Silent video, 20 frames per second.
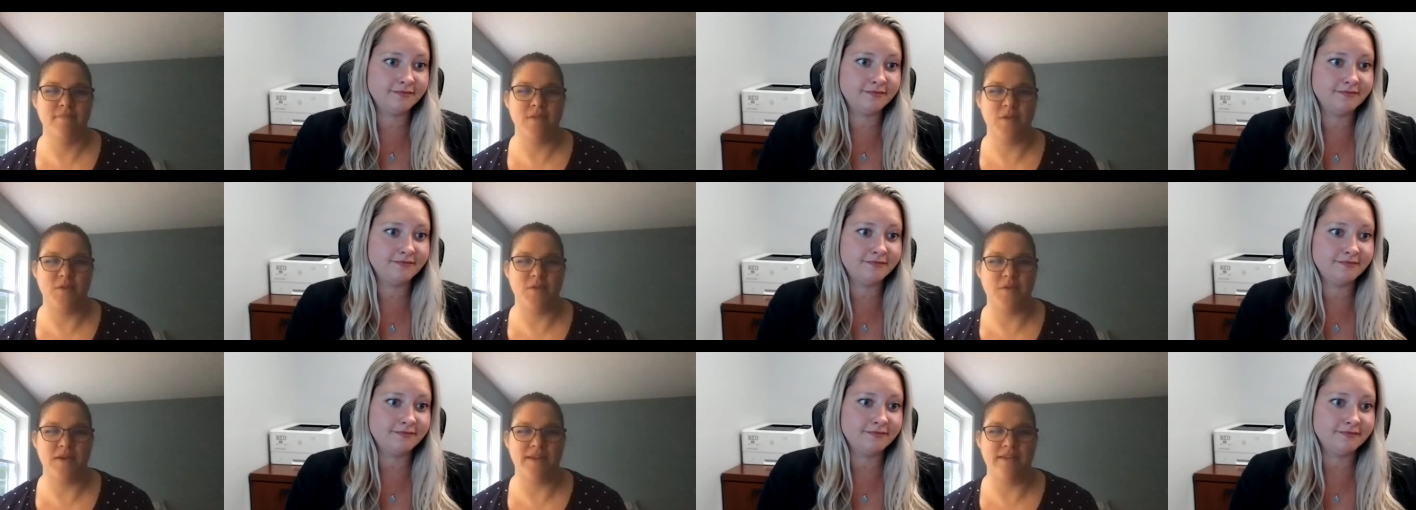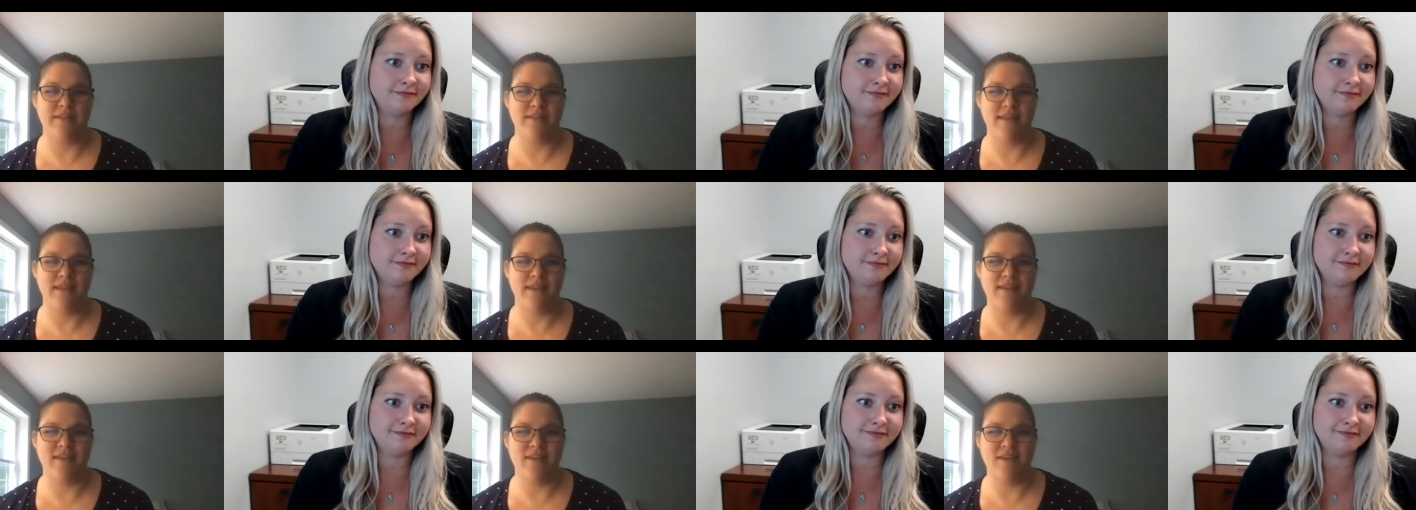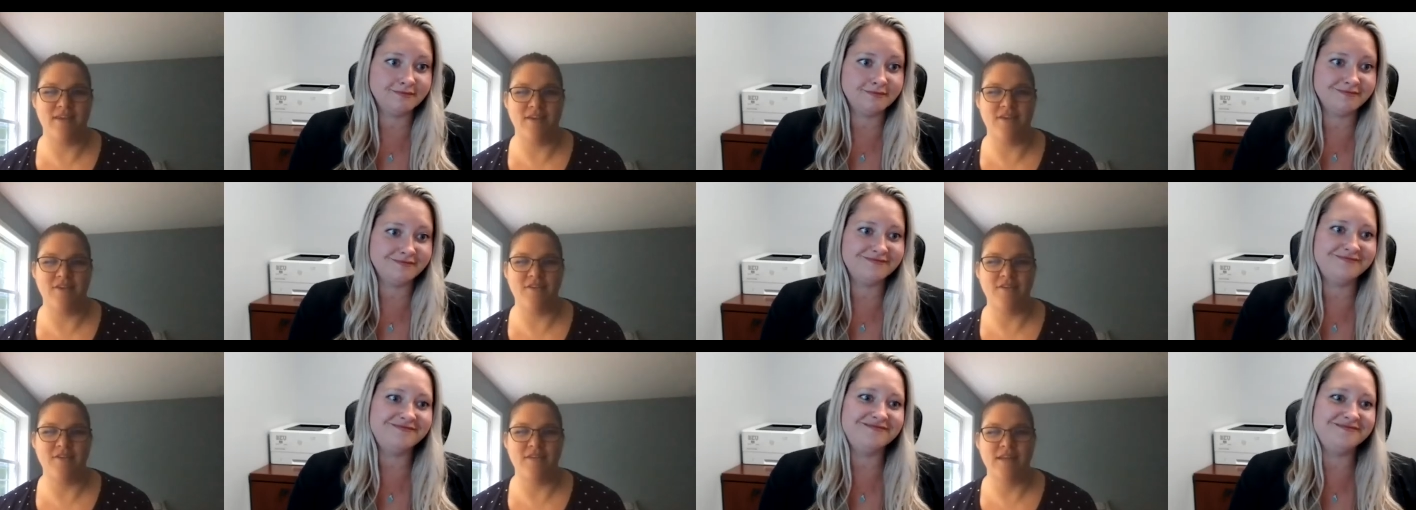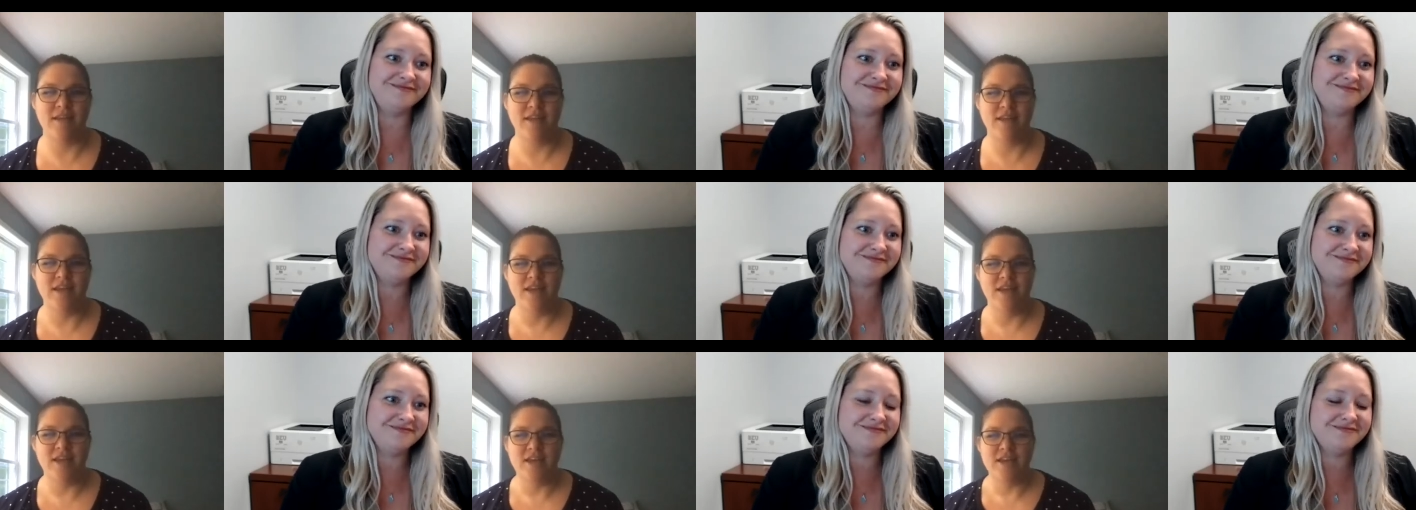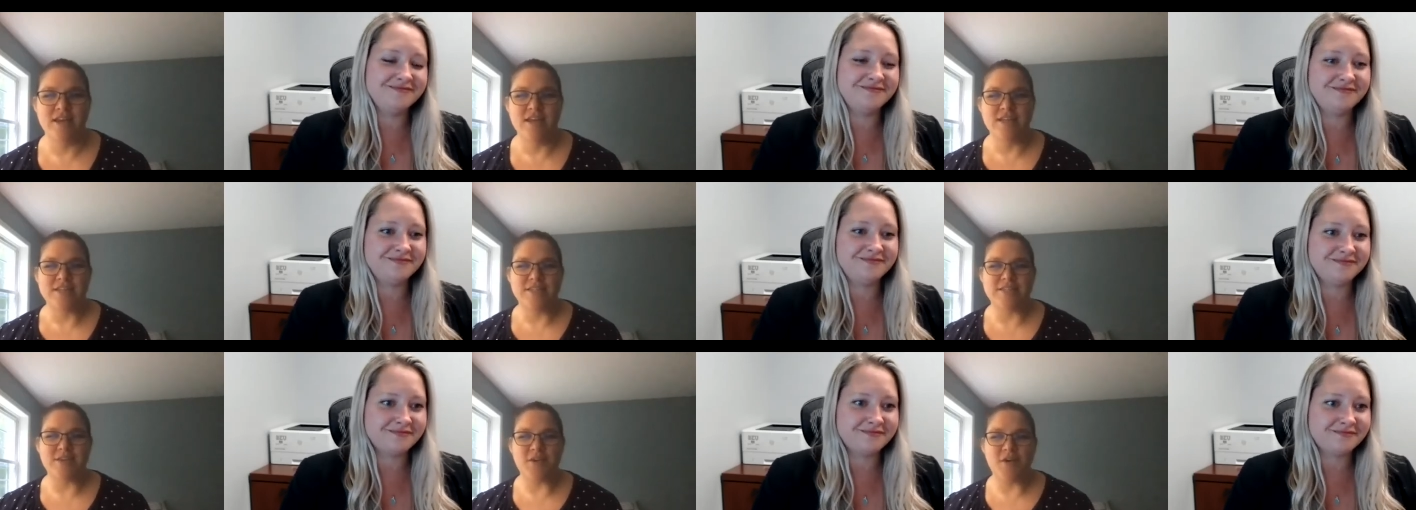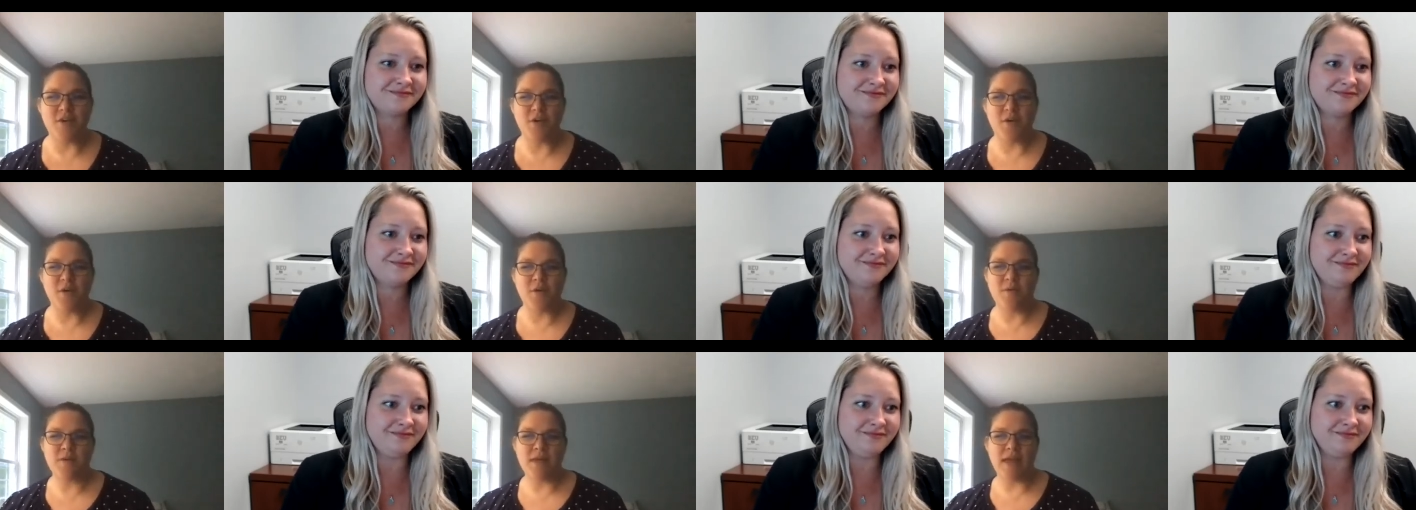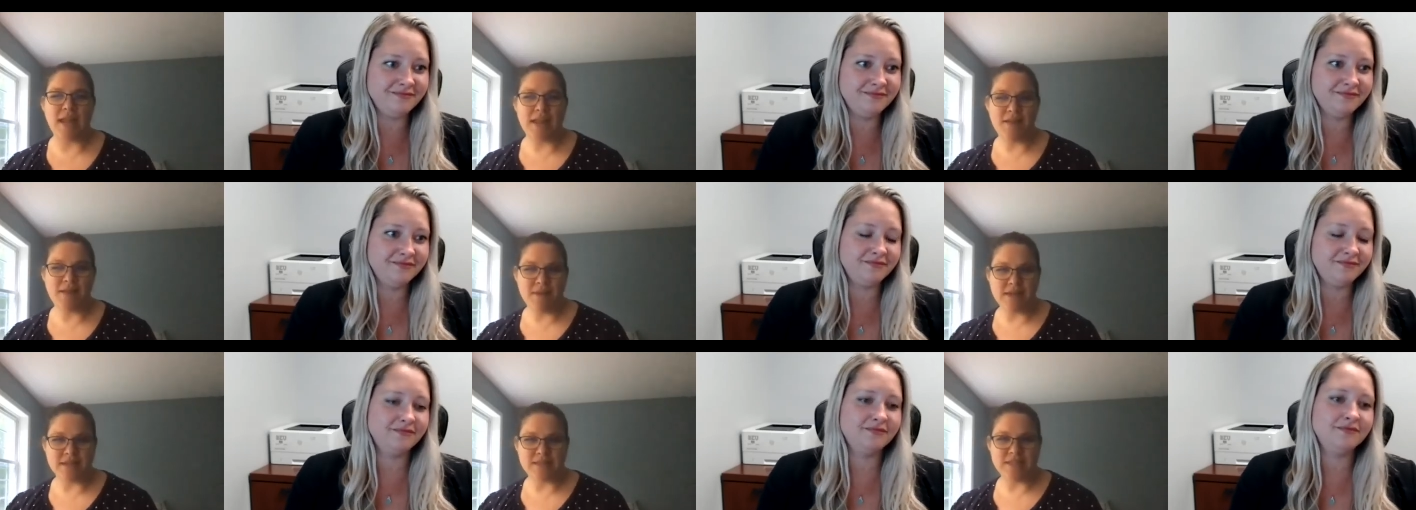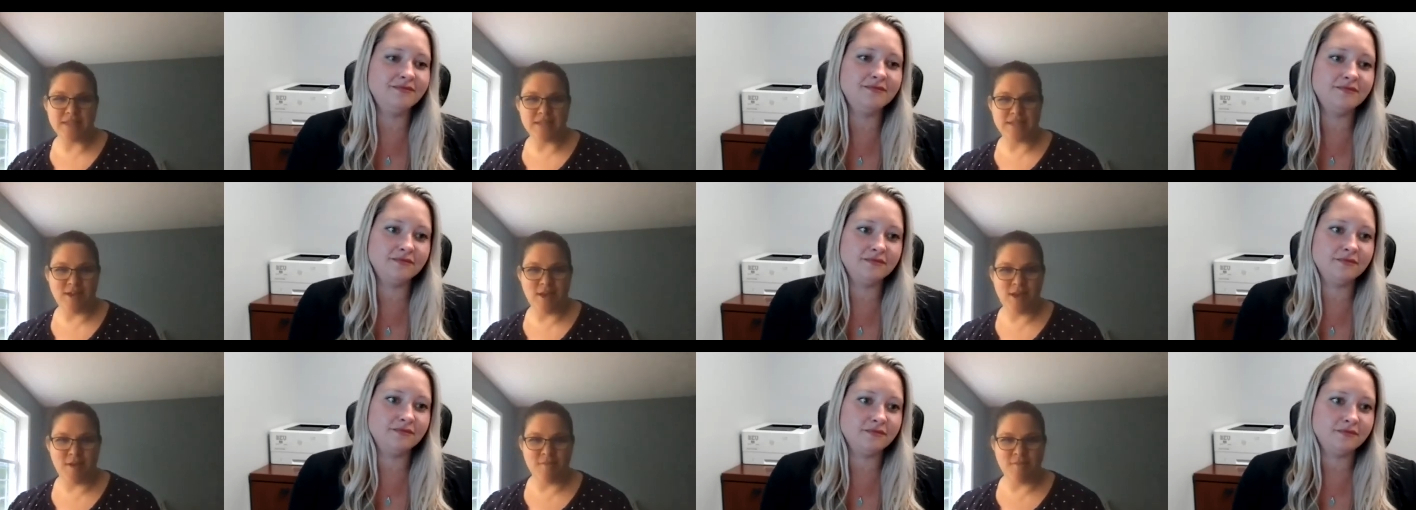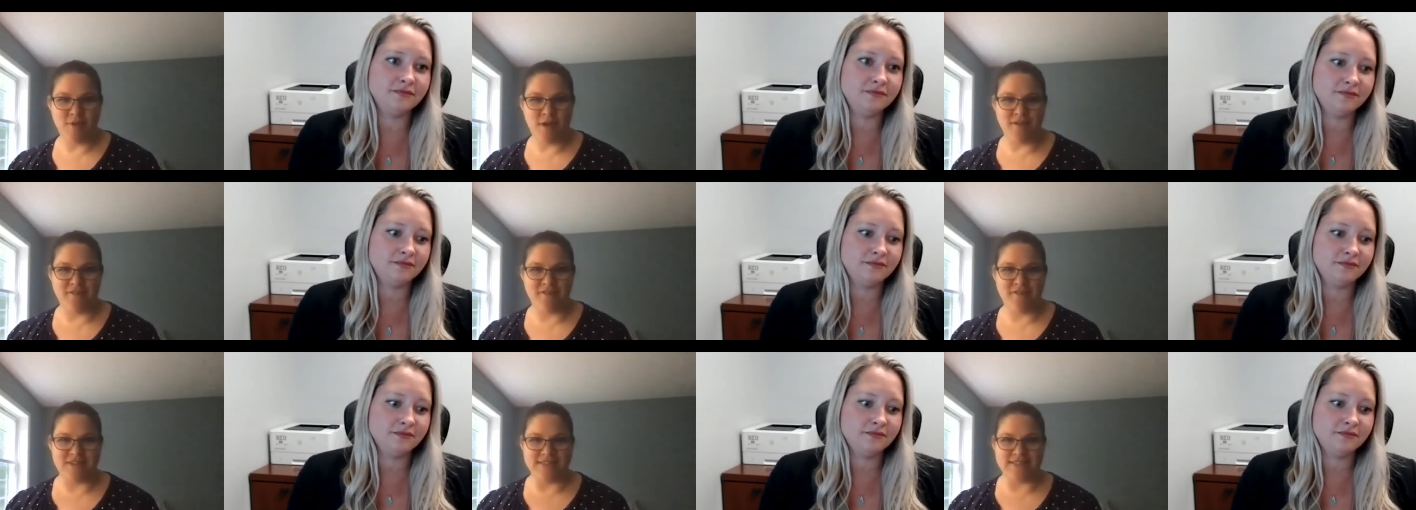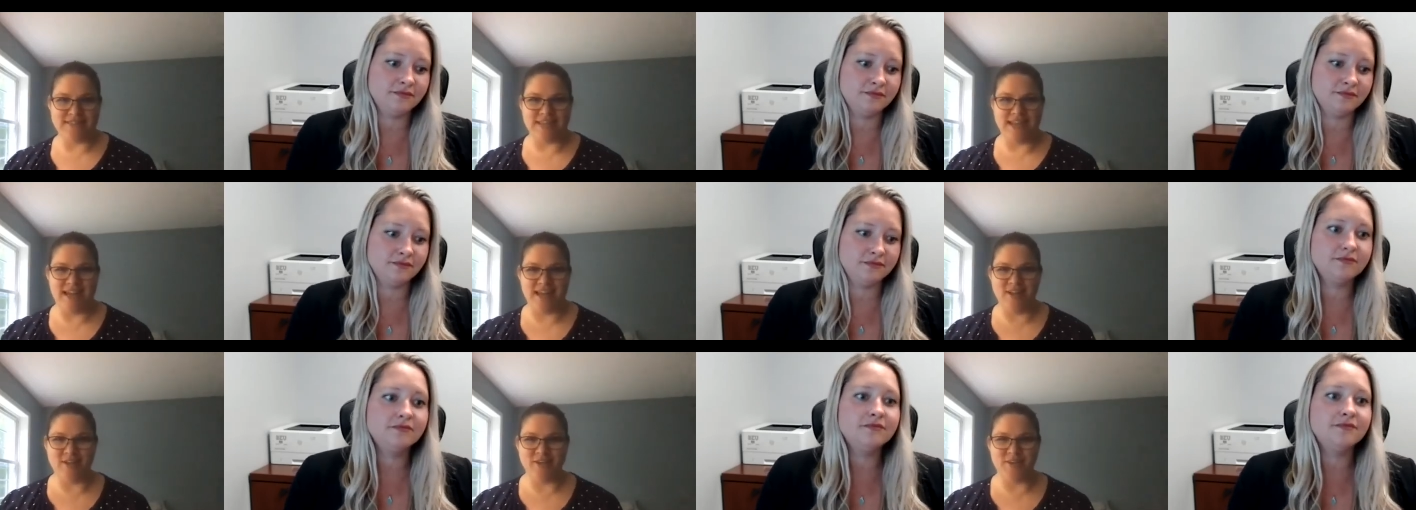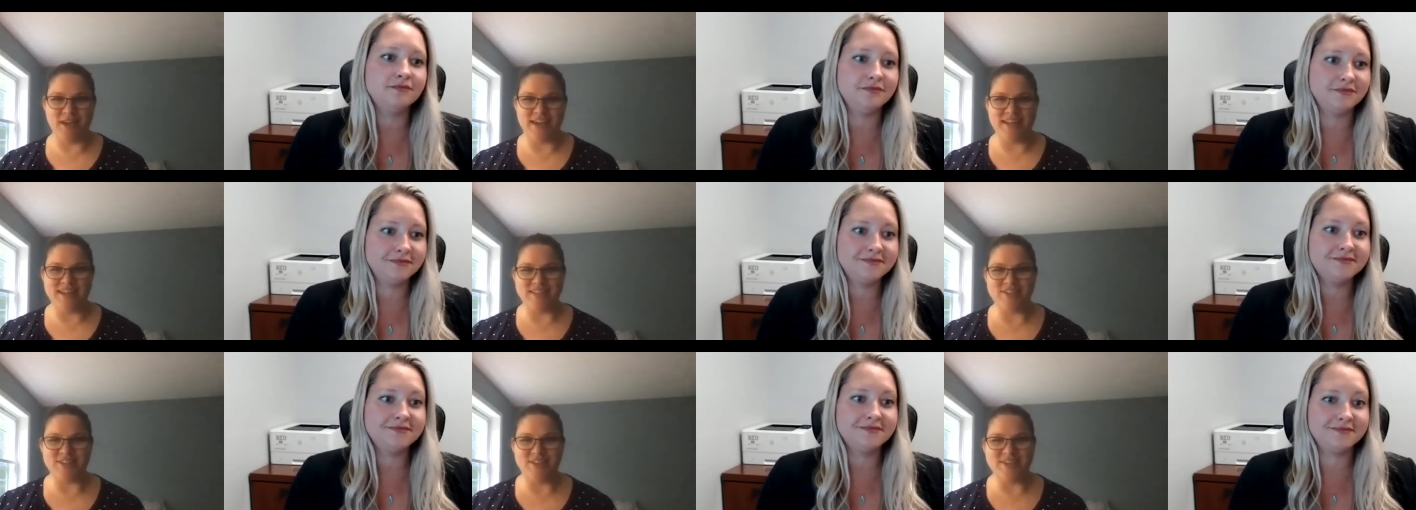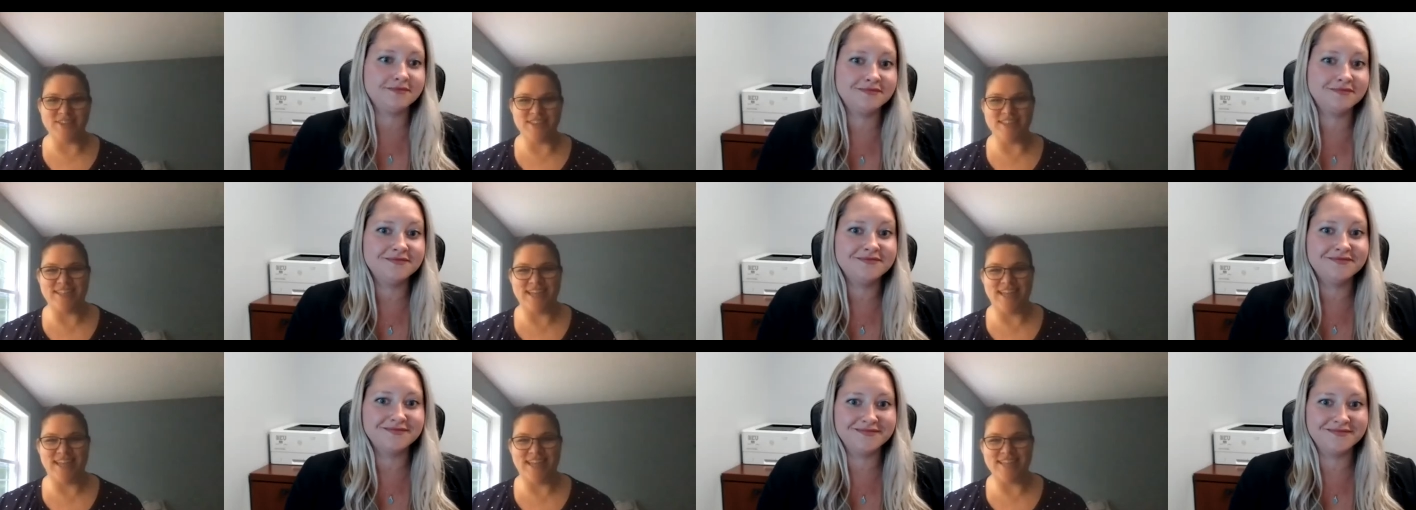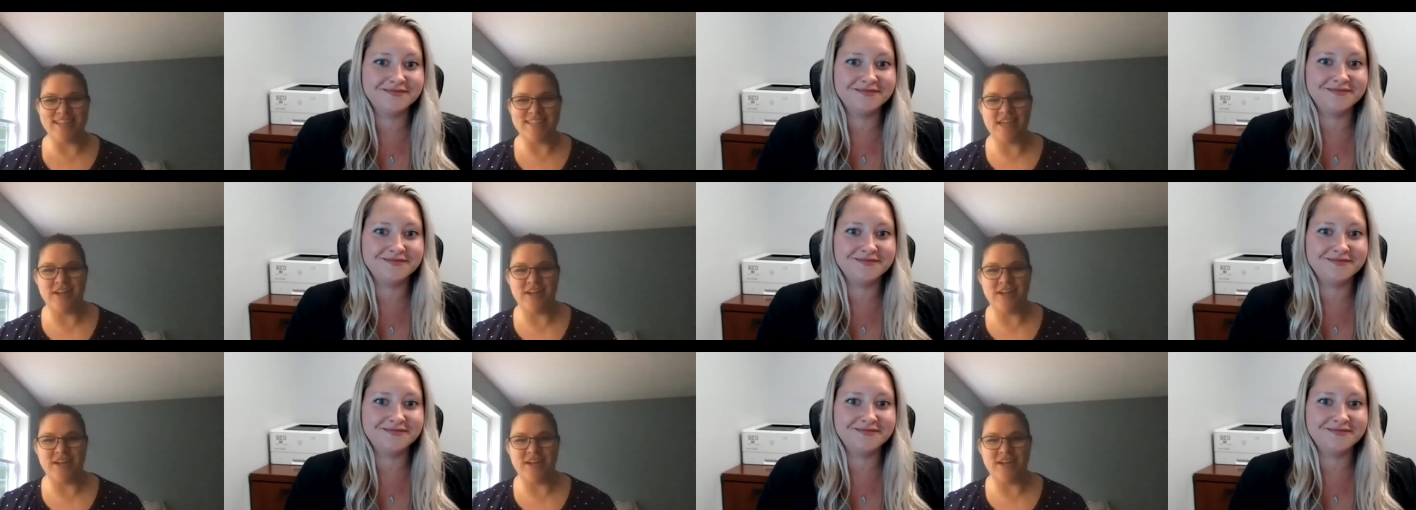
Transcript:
Speaker 1: Great, thank you. So, getting back to the nonprofit side, you kind of started to take us there.